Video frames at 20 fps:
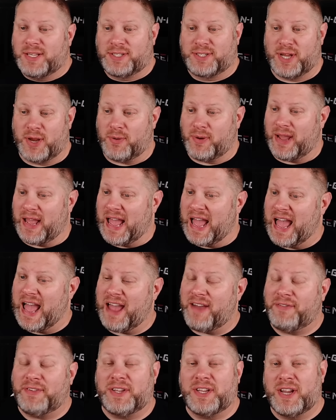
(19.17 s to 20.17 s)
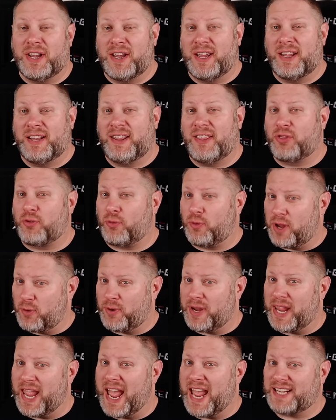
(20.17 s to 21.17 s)
So I've done
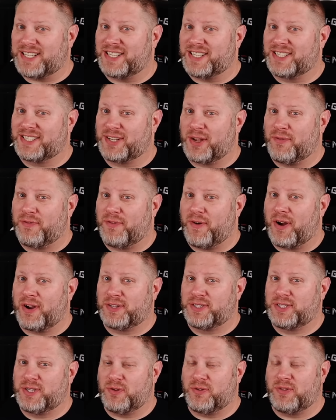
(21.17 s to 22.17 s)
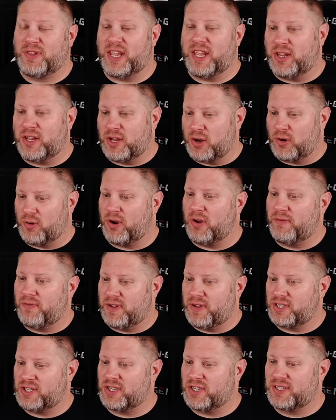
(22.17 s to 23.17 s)
three reactions so far to the
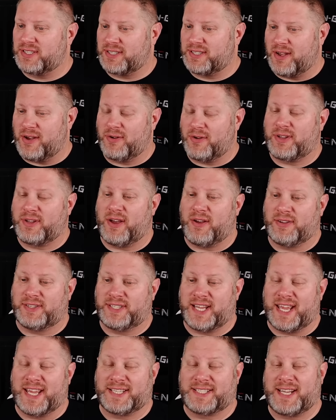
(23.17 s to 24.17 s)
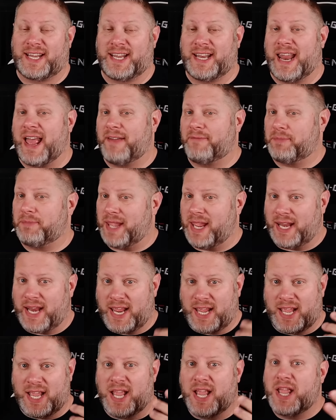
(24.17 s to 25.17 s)
Eurovision Song Contest, and I'm
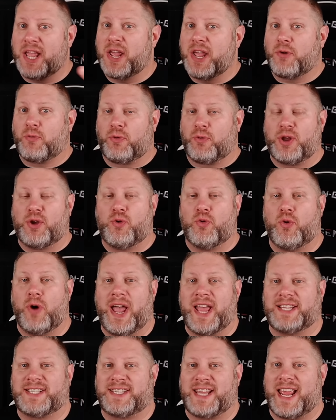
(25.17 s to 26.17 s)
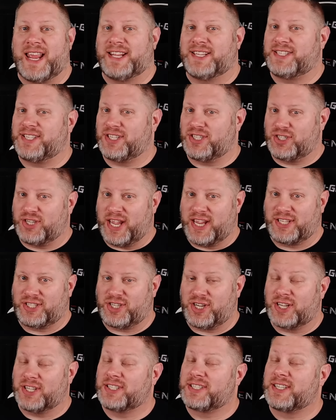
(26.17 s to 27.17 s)
getting requests and
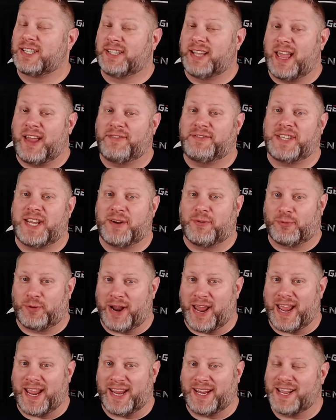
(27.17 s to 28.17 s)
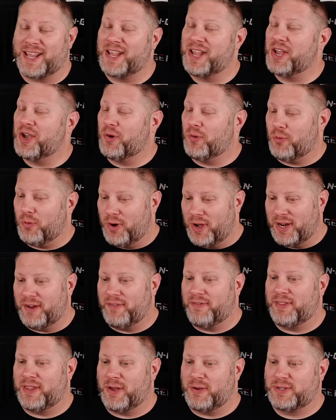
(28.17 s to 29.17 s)
suggestions left and right.
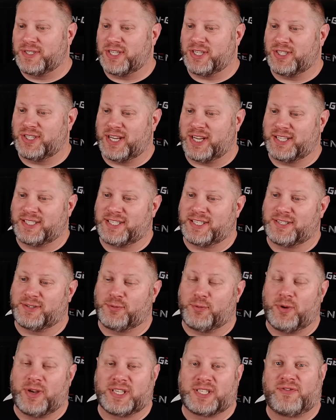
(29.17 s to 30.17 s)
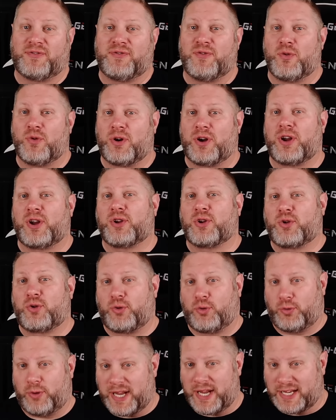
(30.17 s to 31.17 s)
One of those suggestions was for
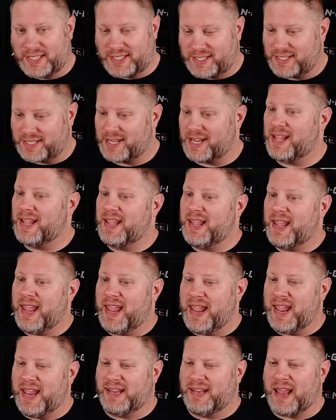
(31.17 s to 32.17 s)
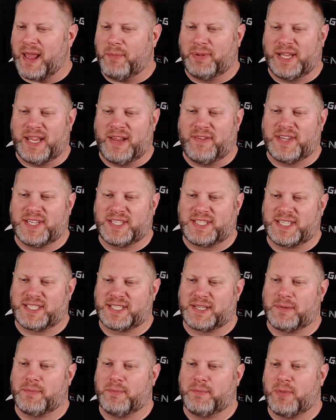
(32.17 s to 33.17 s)
Greece, and I believe this
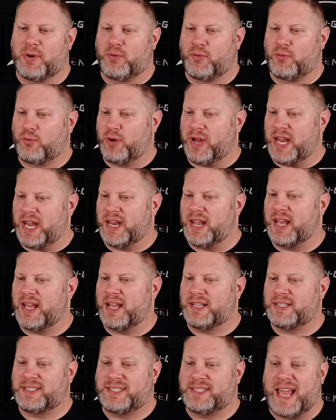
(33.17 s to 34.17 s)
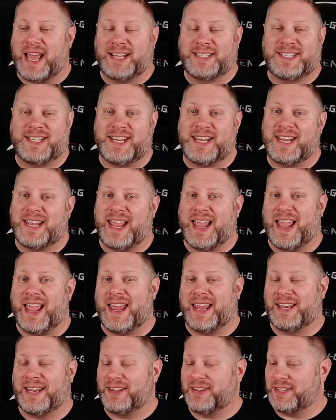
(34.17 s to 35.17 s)
is Marina Satti,
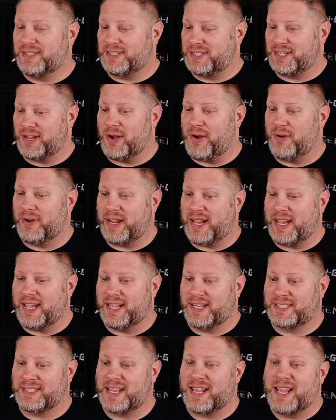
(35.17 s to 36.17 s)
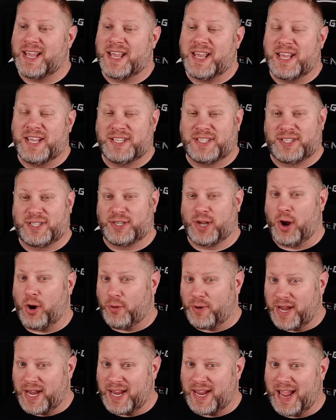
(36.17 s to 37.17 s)
and the song is
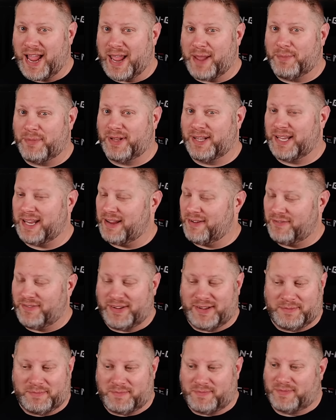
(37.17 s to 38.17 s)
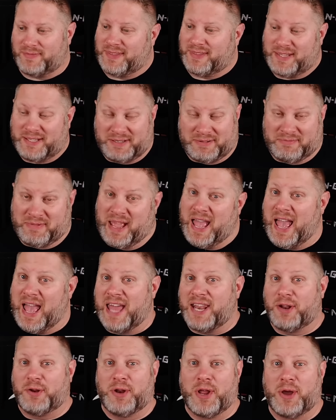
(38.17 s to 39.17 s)
ZARI, I believe.
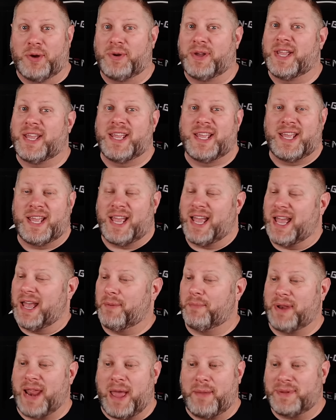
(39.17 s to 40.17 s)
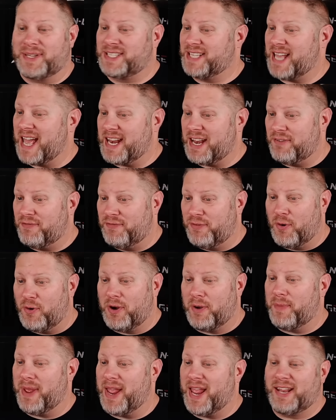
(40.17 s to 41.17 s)
I don't know, but I'm excited
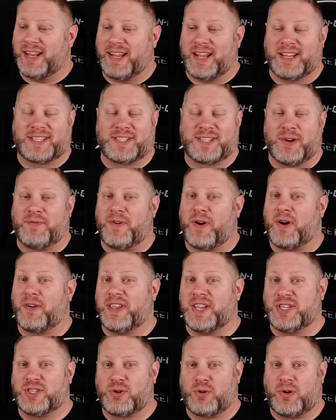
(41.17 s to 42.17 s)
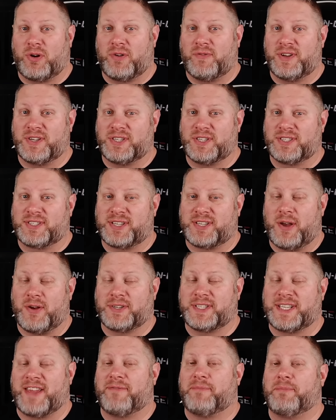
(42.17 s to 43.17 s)
for it, man. So far, these Eurovision
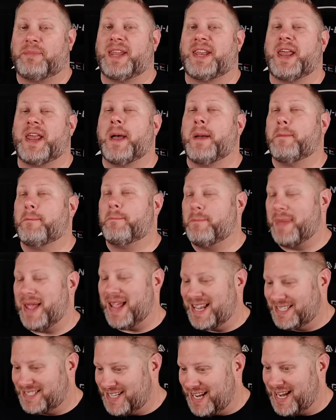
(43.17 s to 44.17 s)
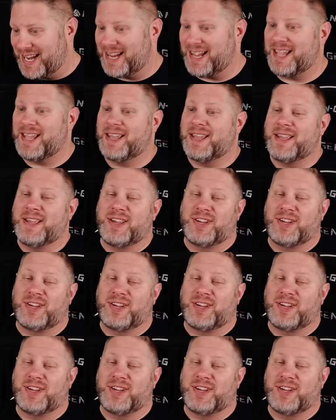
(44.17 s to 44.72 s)
songs have been amazing.